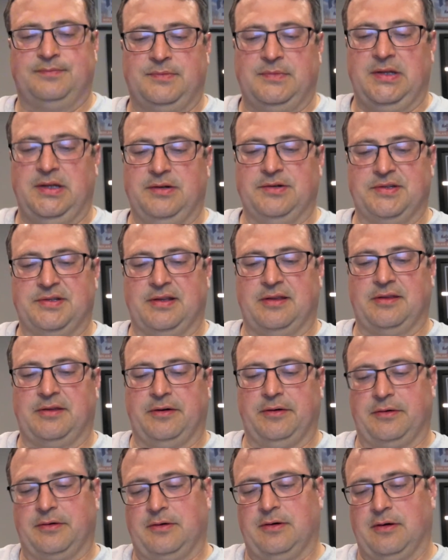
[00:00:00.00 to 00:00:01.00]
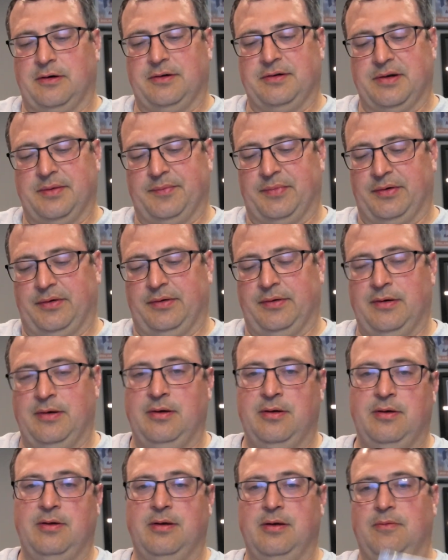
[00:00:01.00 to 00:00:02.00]
Here's the third card, number
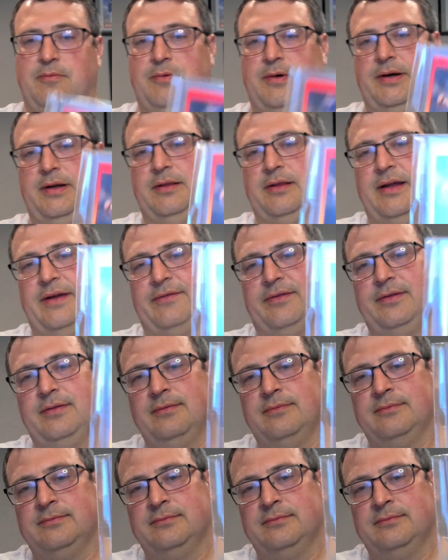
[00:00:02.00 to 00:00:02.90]
111,